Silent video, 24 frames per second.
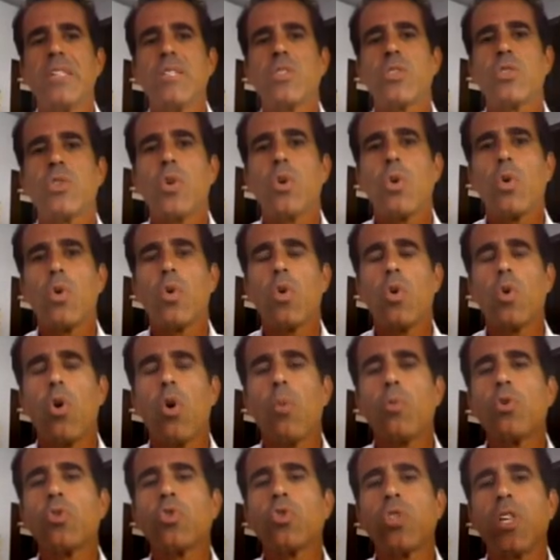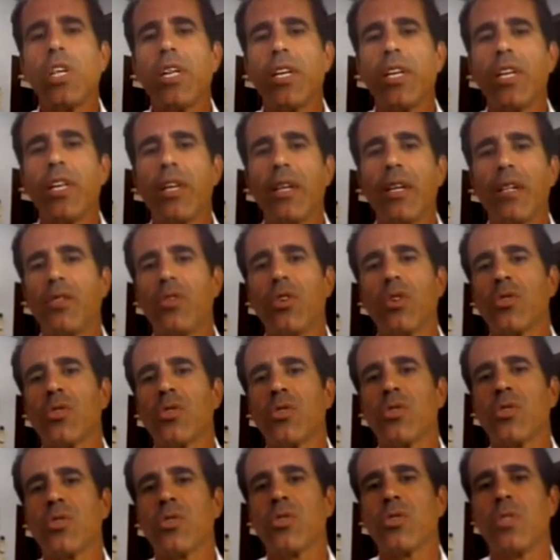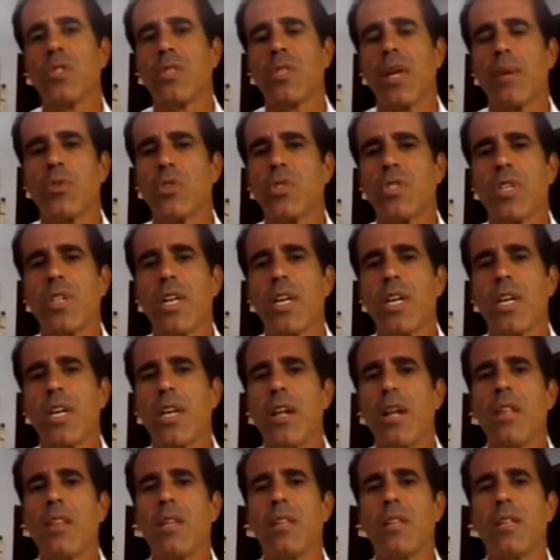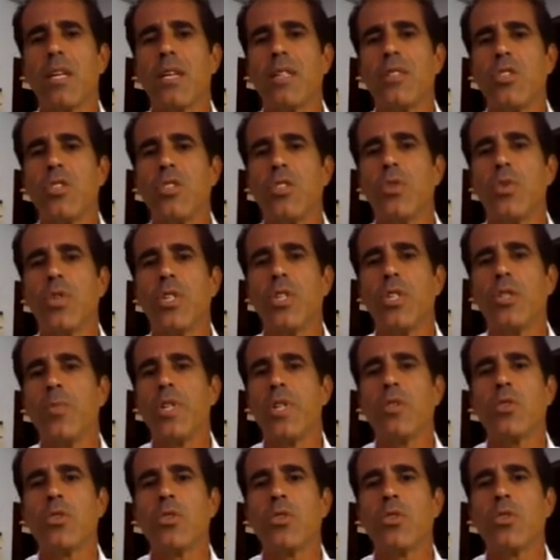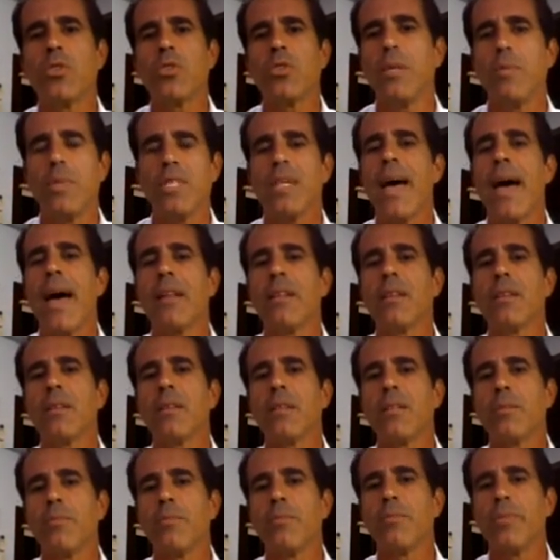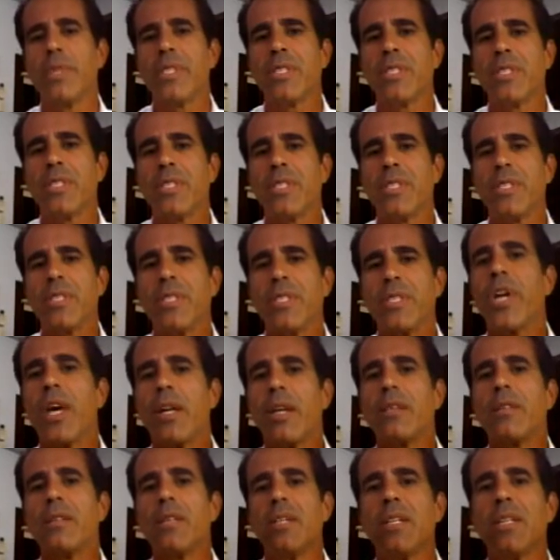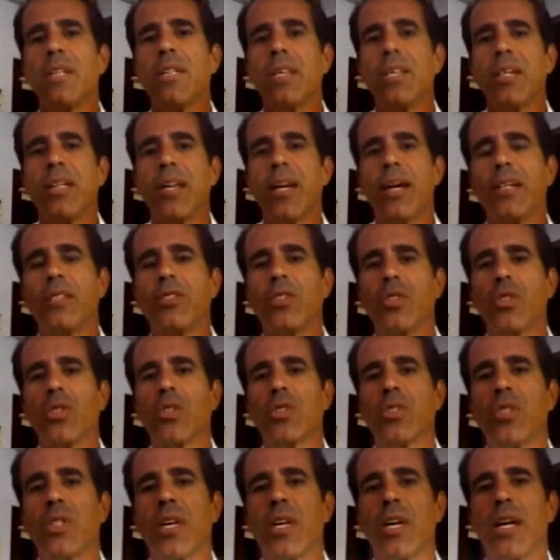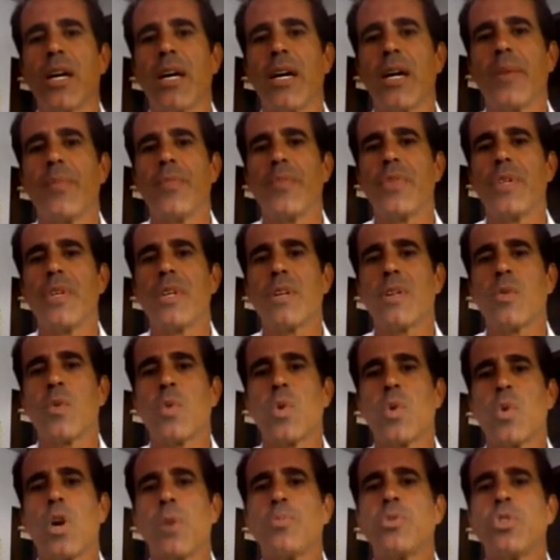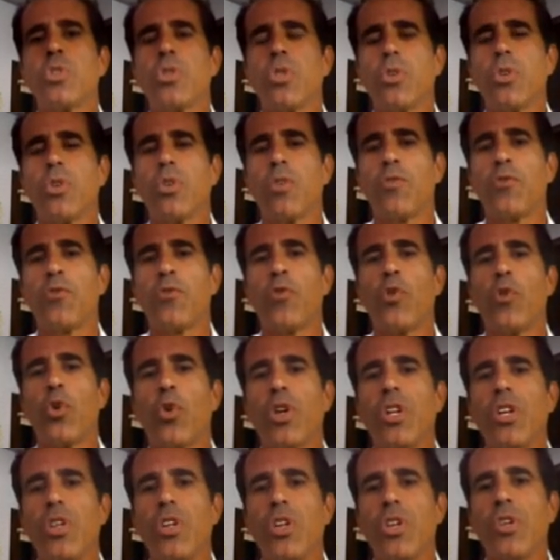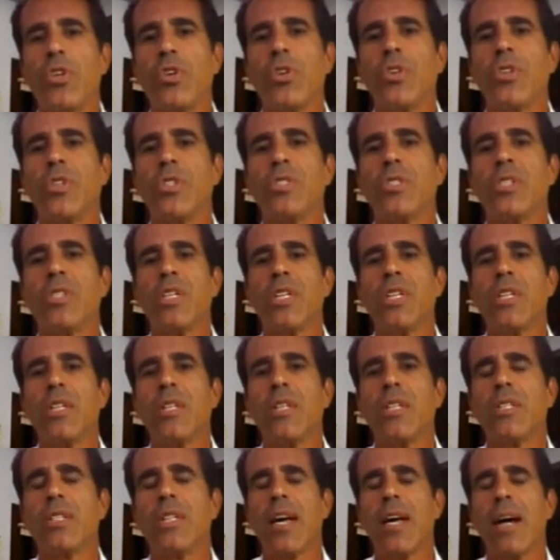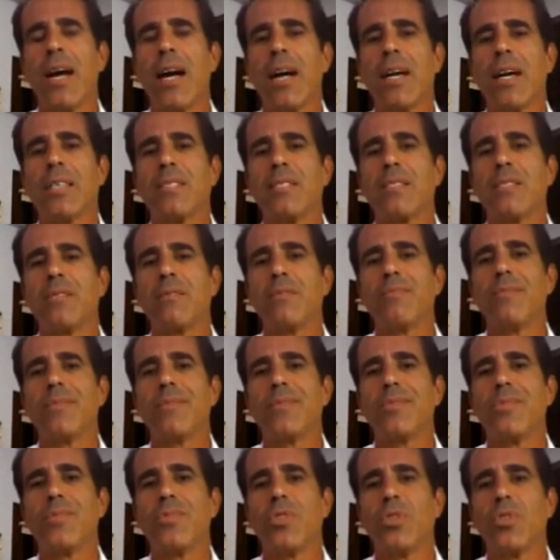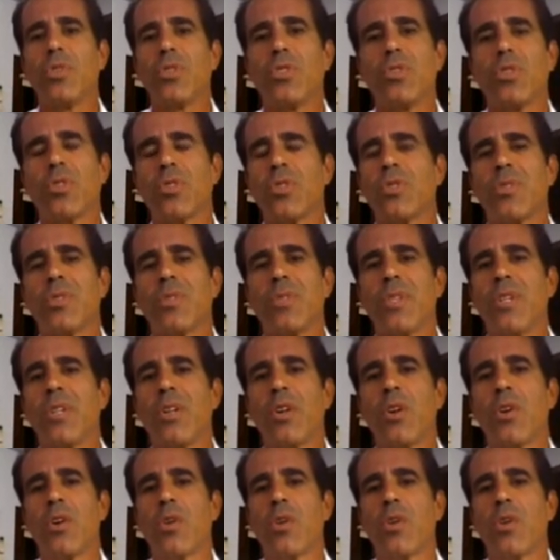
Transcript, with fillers: So obviously, it's just obvious. Is, I'm not saying anything that is new. It's been totally mishandled, misappropriated and just uh, the corruption of 40 years that has, you know, just